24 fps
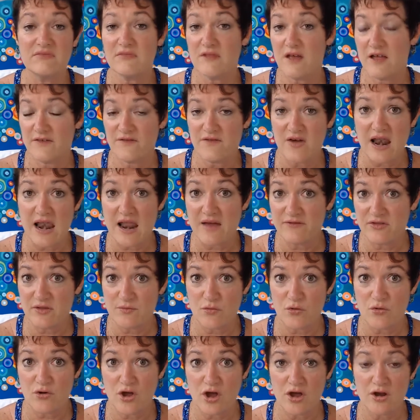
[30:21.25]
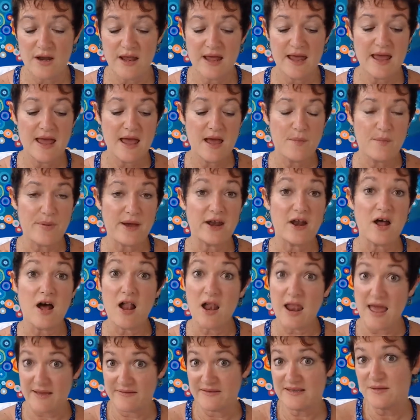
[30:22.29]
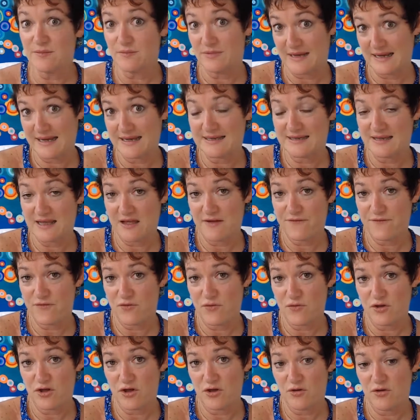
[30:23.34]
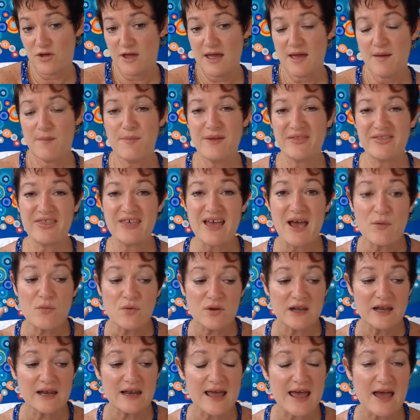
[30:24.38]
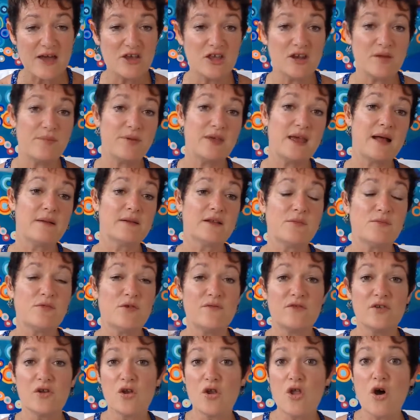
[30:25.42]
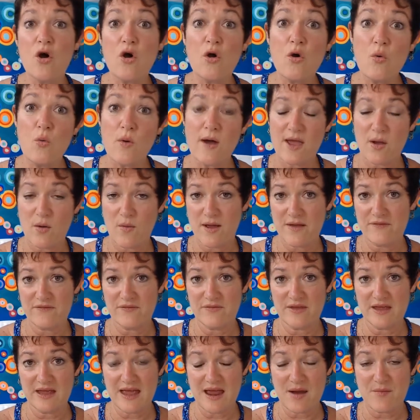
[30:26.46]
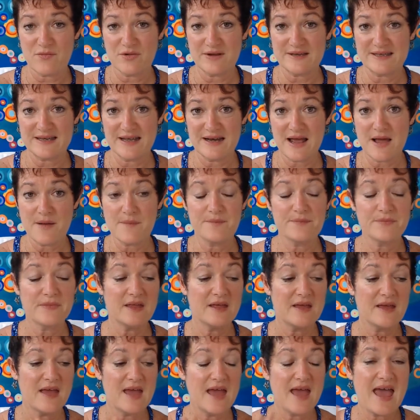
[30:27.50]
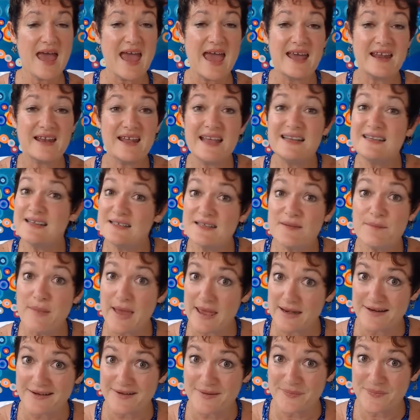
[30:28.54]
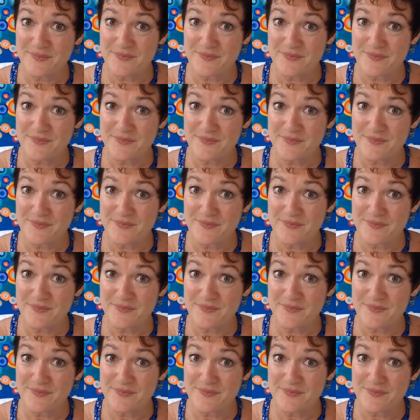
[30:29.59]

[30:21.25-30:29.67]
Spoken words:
if I love them or not, but I'll have some links there for you. But that will allow you to be able to move a long way away from the camera setup, and it doesn't matter